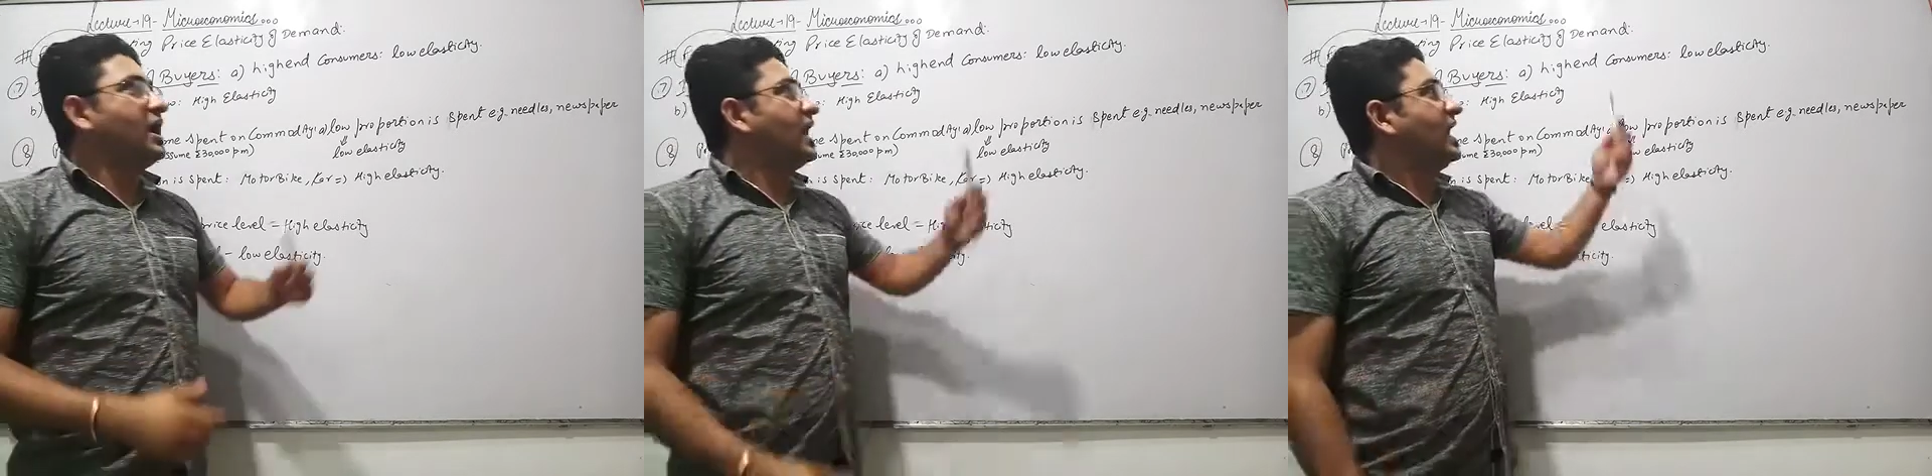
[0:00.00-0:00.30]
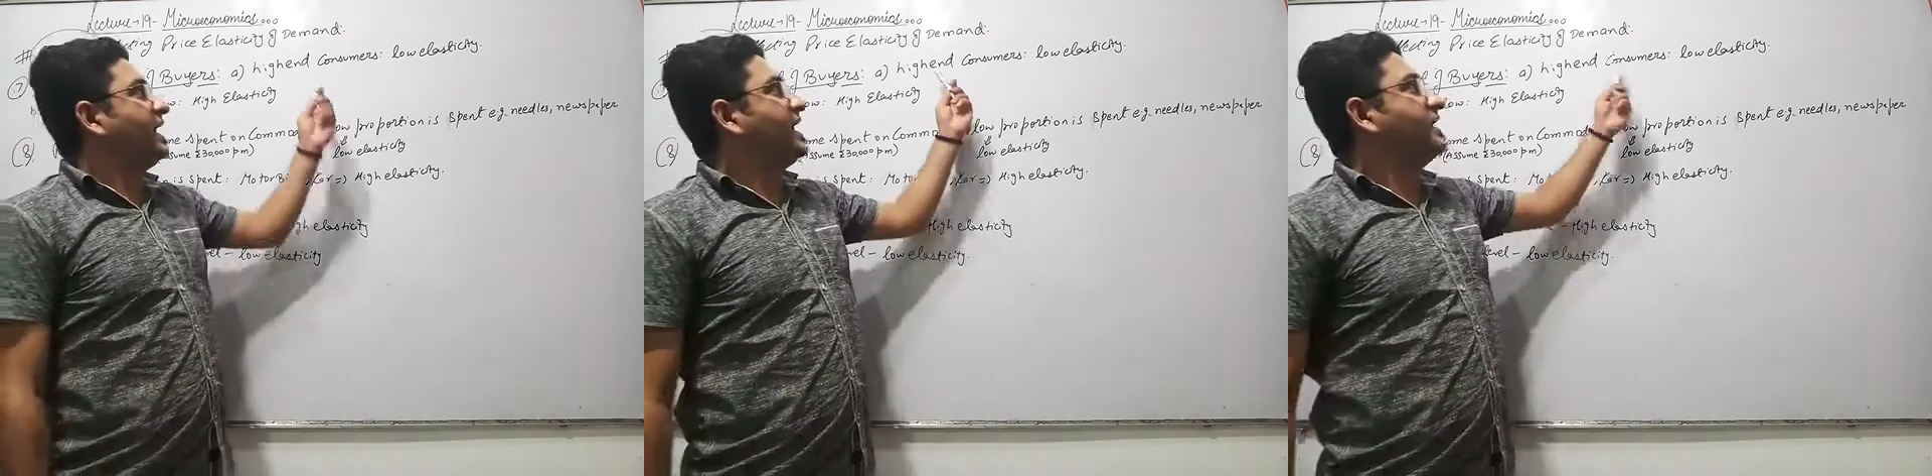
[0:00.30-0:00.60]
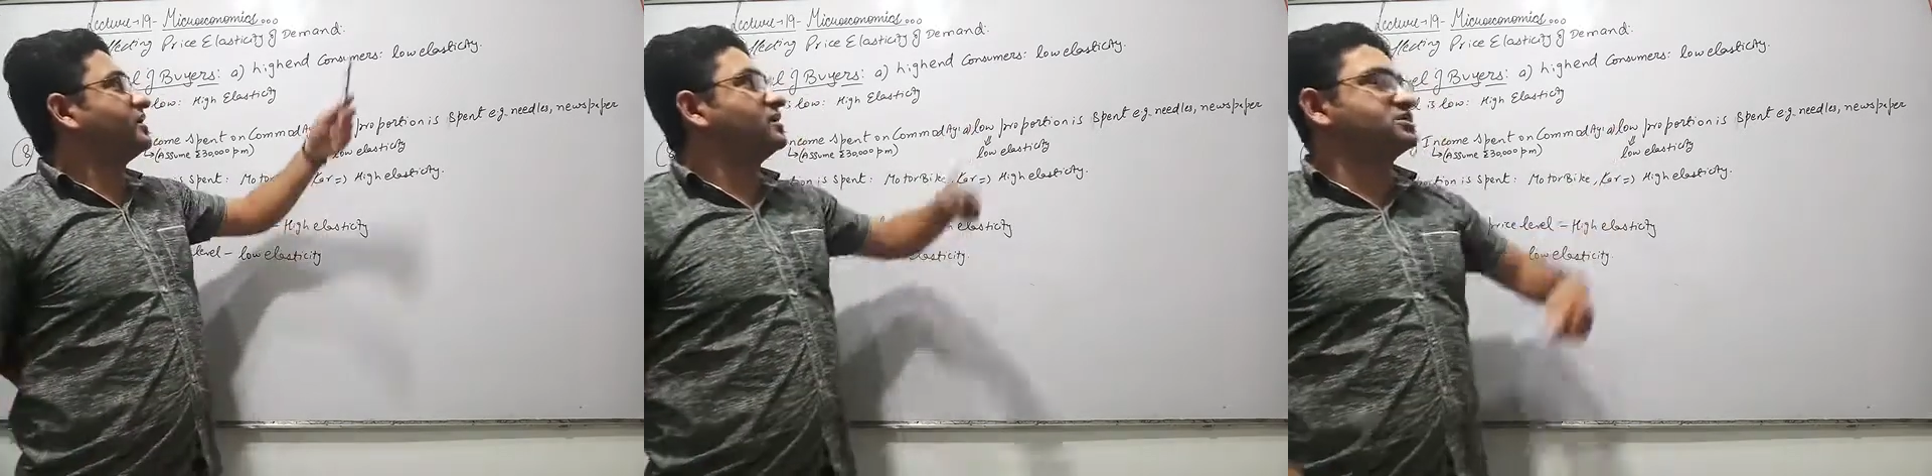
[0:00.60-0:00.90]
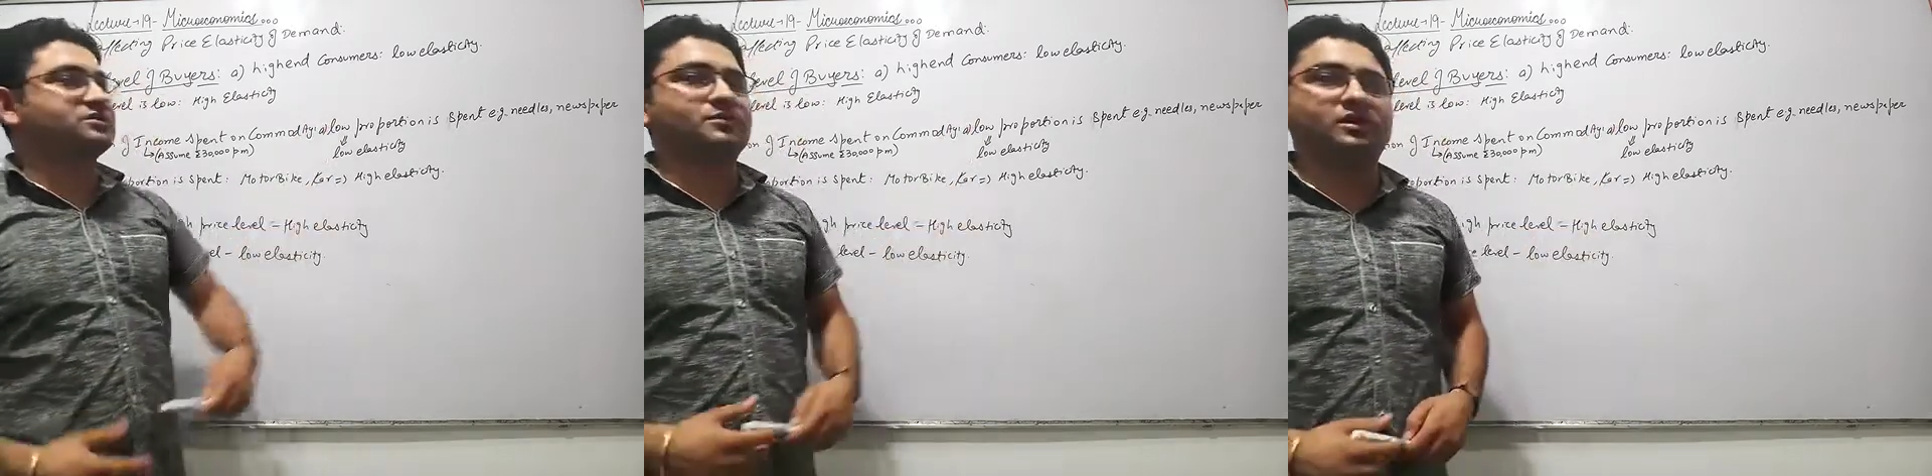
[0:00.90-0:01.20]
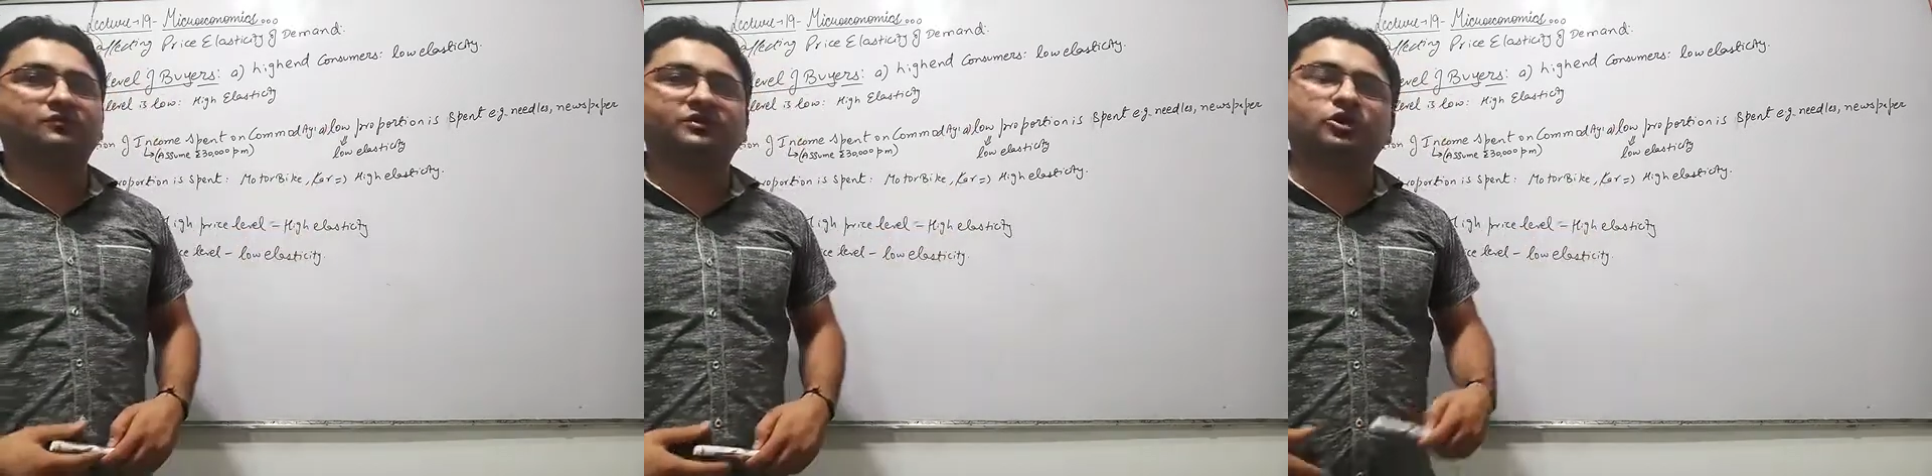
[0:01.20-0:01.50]
high-end
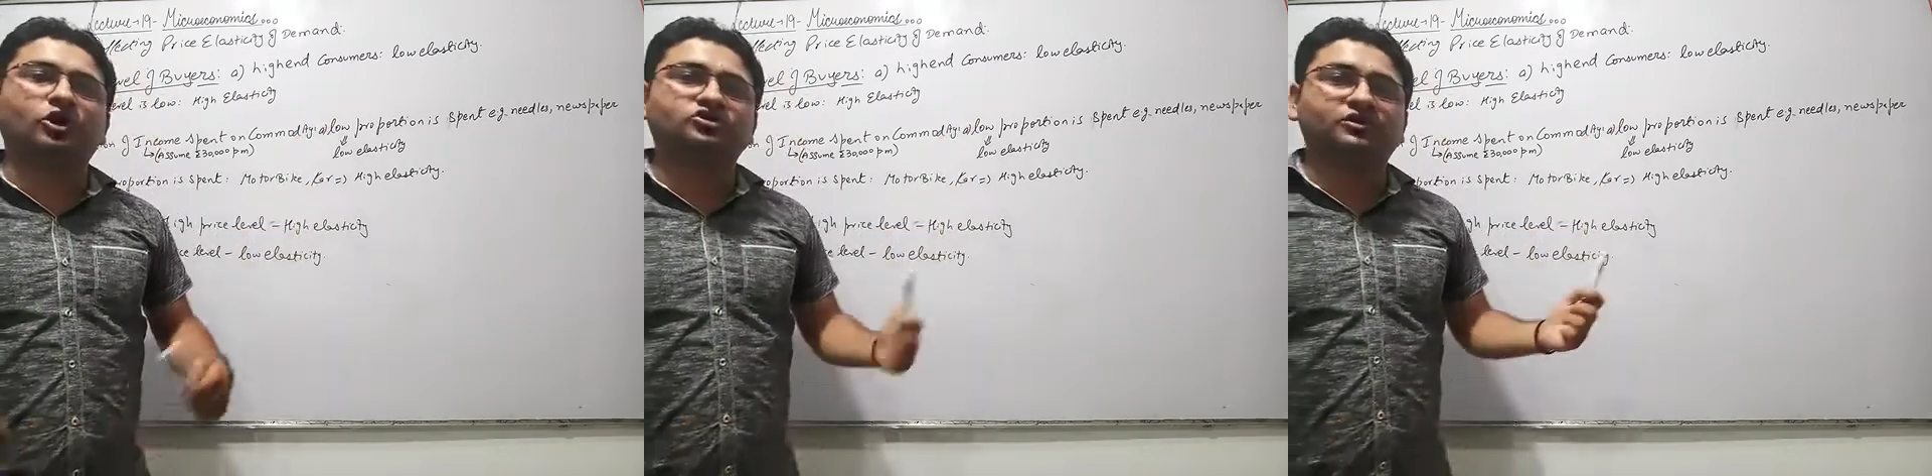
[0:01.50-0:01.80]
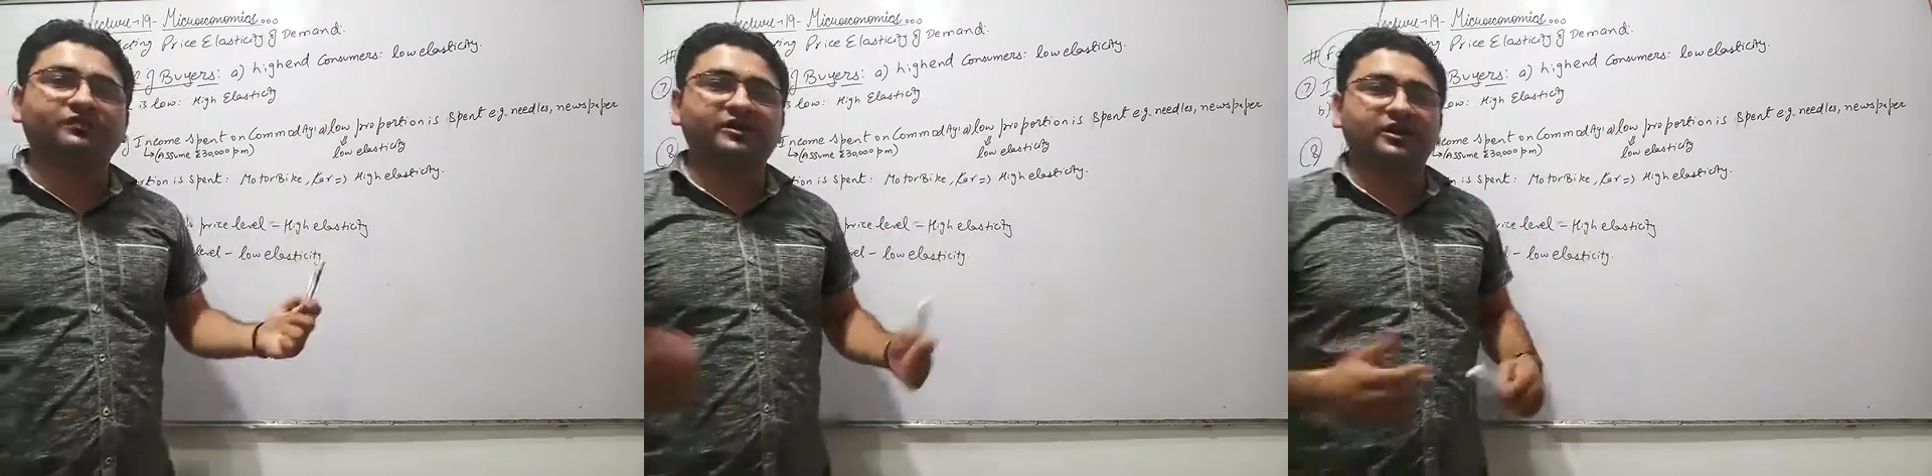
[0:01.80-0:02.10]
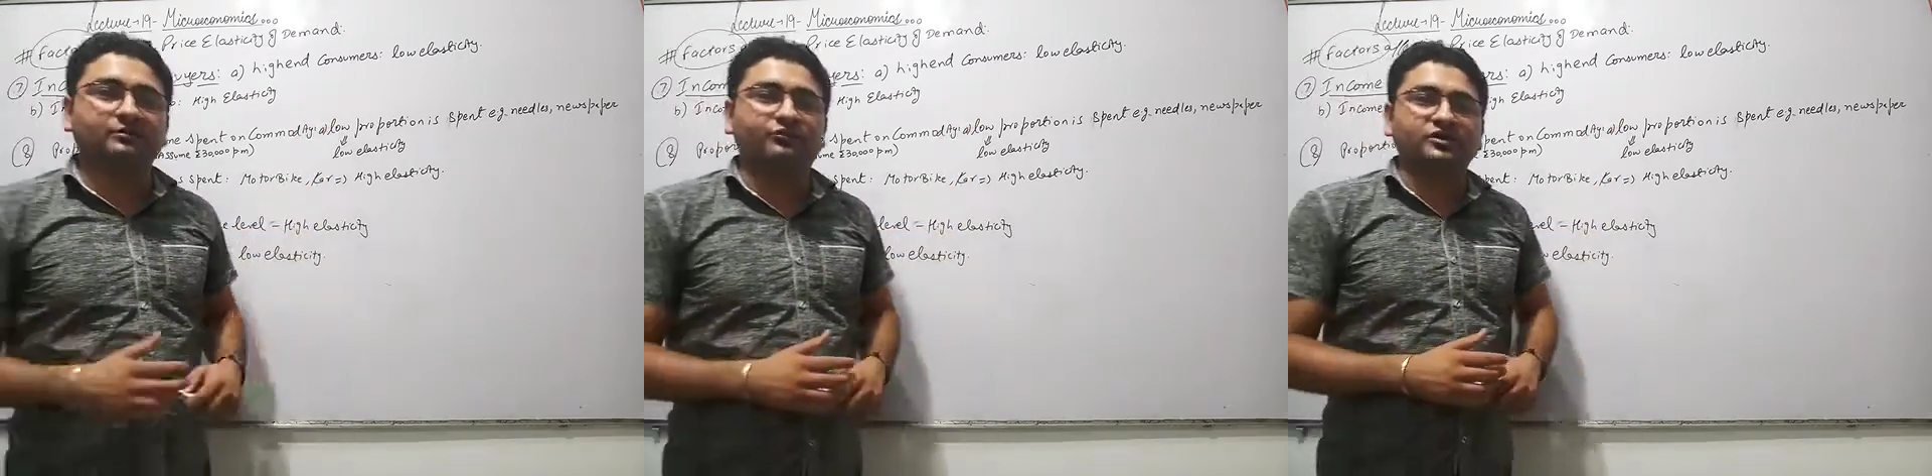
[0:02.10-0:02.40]
customer with lots of income,